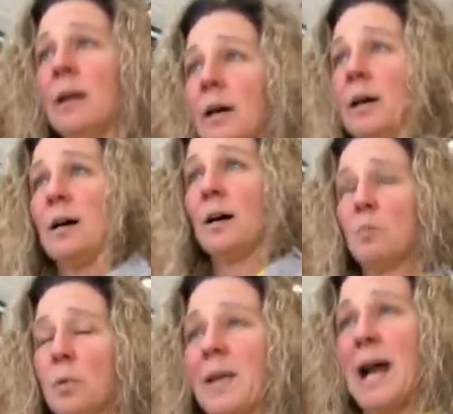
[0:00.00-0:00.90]
We'll
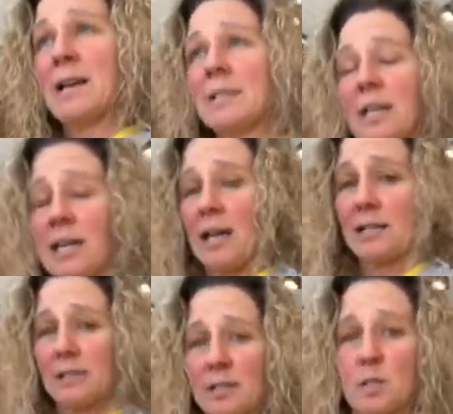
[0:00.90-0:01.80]
be asking again in
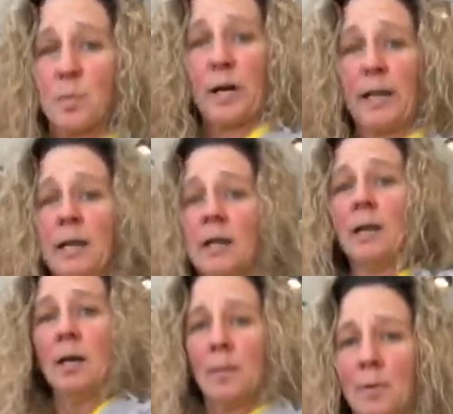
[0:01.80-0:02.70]
the spring.
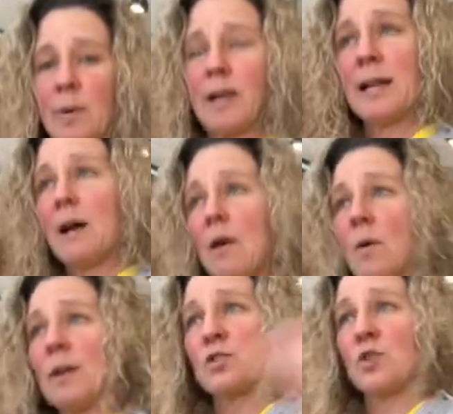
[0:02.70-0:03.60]
But right now I want to
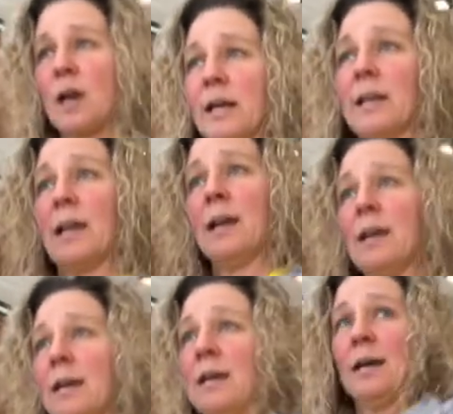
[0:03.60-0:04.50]
try and
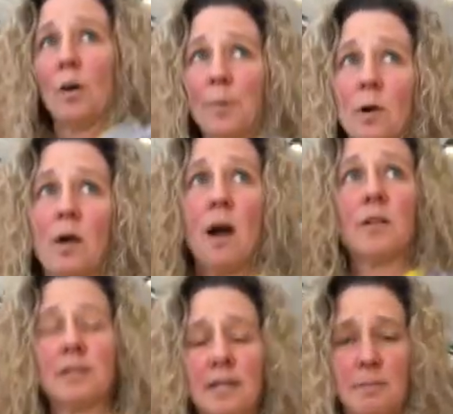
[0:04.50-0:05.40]
help her
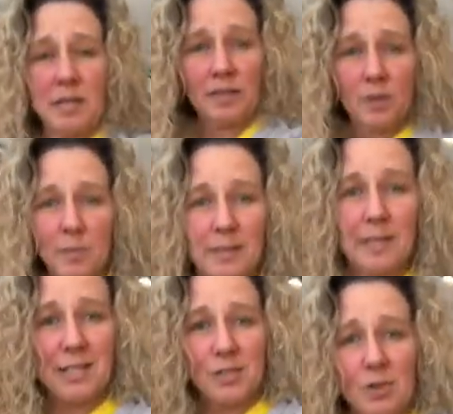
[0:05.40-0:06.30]
holiday be a little bit less
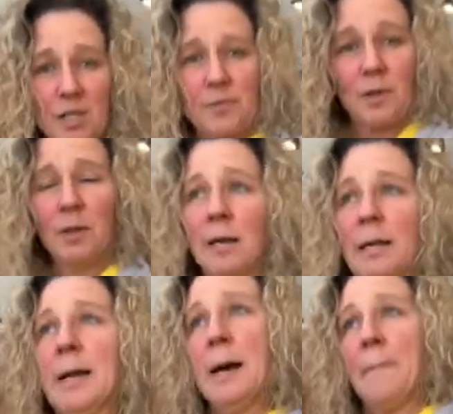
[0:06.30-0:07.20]
stressful
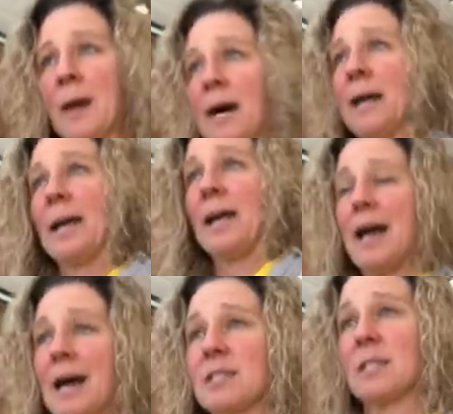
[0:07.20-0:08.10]
by
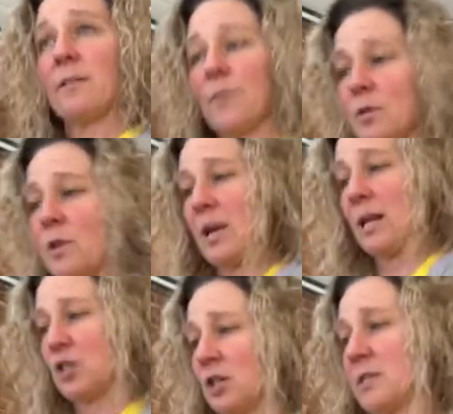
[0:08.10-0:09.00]
asking for
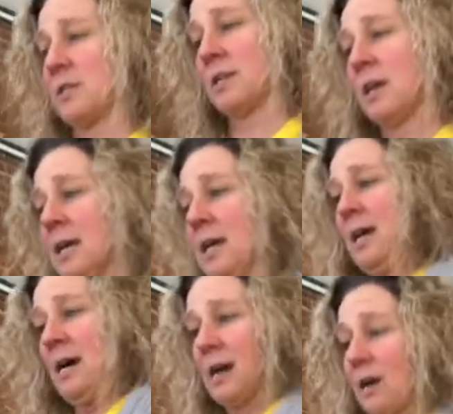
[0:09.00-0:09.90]
donations
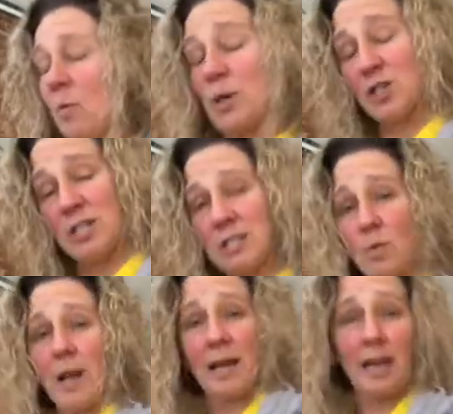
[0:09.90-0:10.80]
while she's
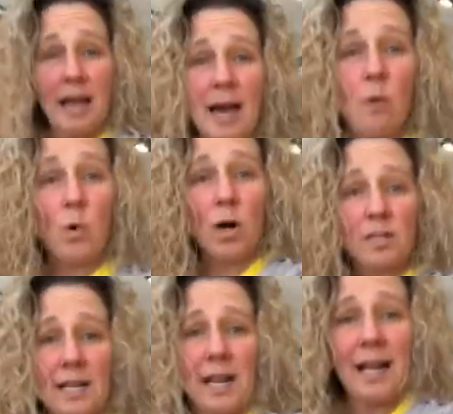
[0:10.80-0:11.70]
away at work
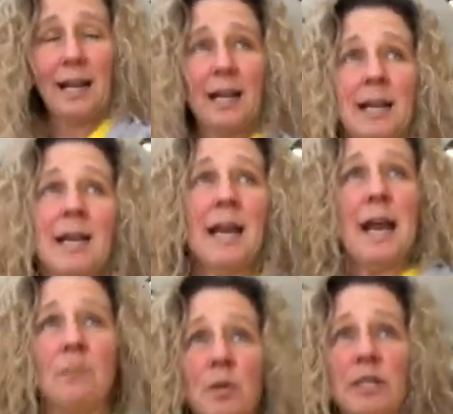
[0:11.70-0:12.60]
today, and
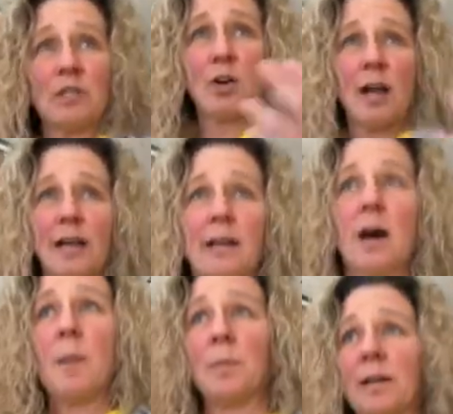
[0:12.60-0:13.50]
really try and
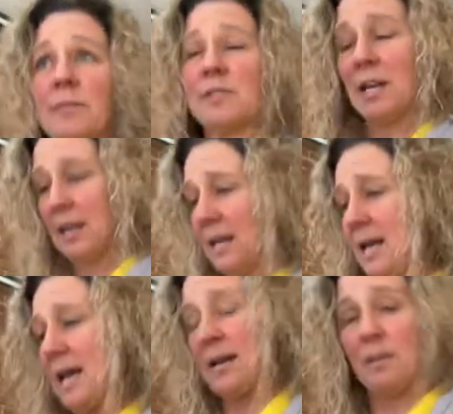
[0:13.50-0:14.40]
uplift and
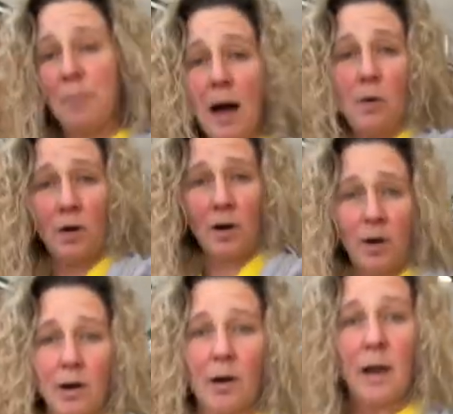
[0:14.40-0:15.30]
empower
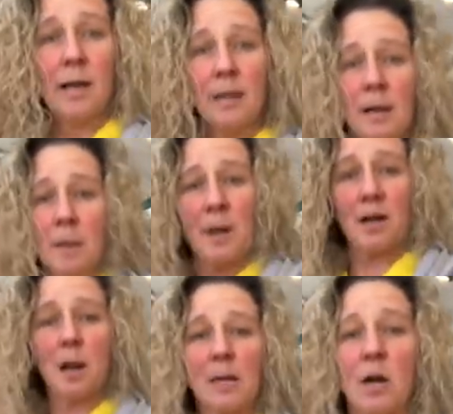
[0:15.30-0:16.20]
her by
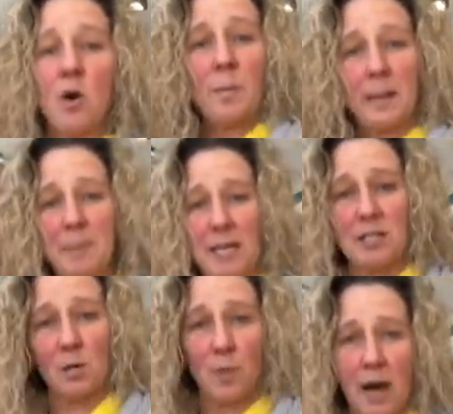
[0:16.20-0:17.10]
coming home and being
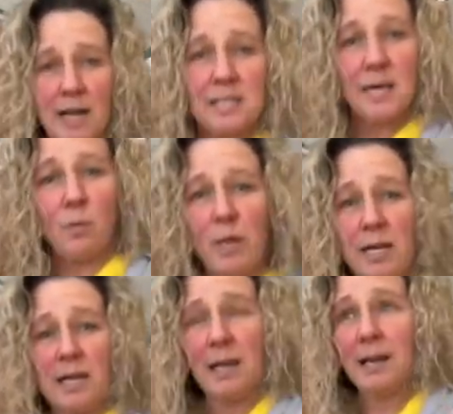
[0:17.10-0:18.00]
surprised that we
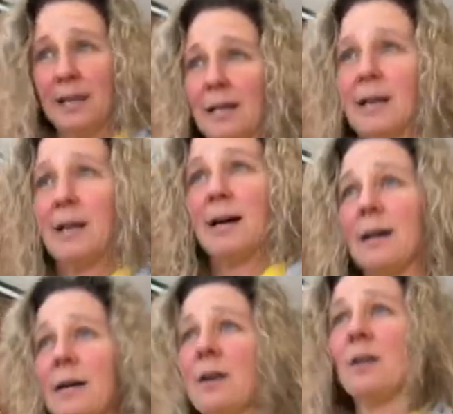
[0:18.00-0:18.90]

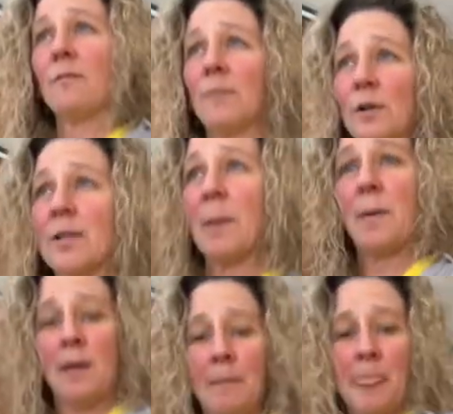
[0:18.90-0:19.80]
filled up
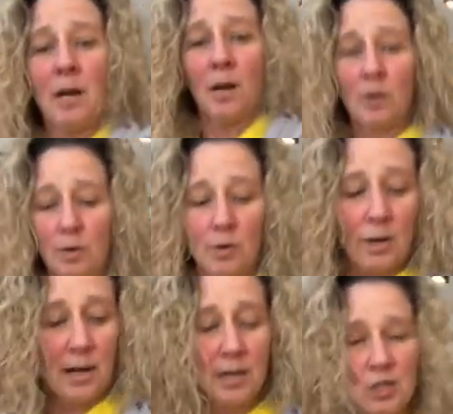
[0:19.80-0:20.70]
her
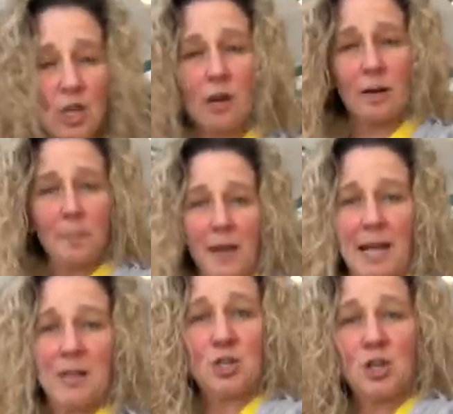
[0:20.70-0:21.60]
charity
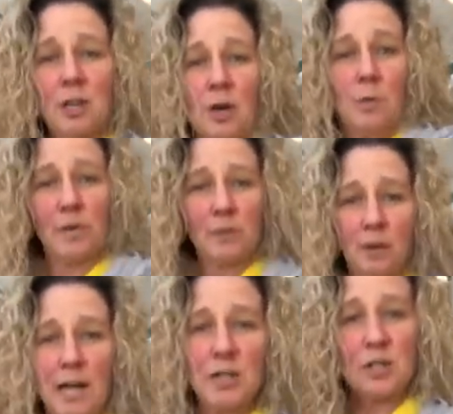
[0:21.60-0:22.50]
page with
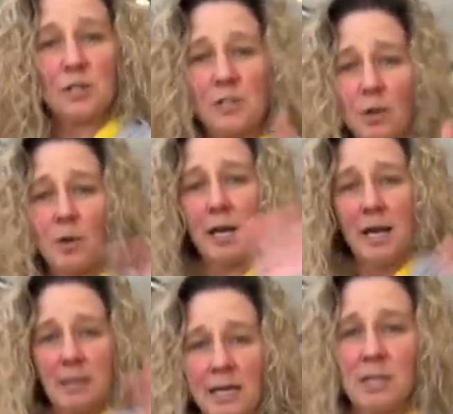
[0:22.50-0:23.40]
donations. So
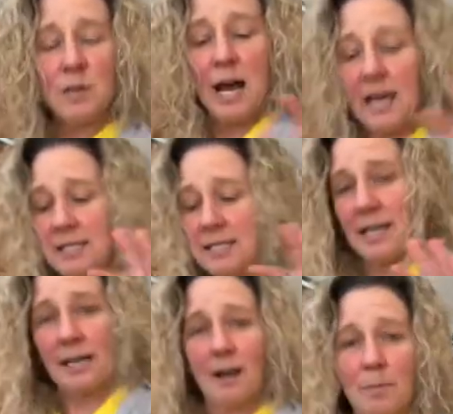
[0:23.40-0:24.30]
thank you guys,
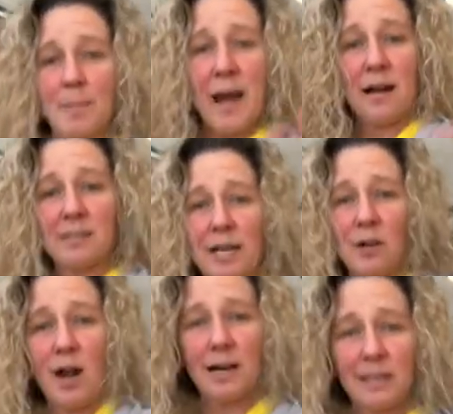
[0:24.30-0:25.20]
I'll be back later
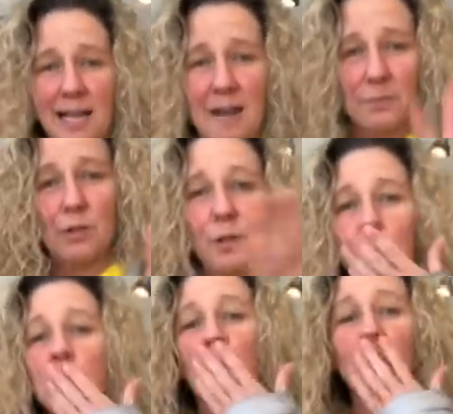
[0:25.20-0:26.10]
on in the afternoon.
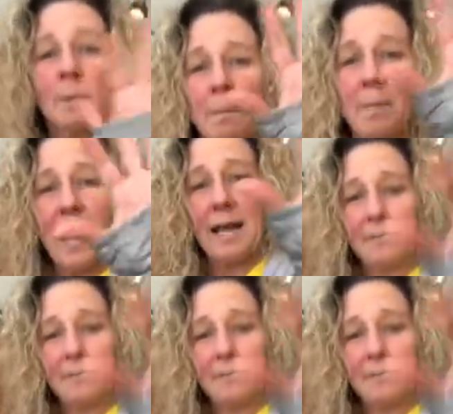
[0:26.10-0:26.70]
Bye.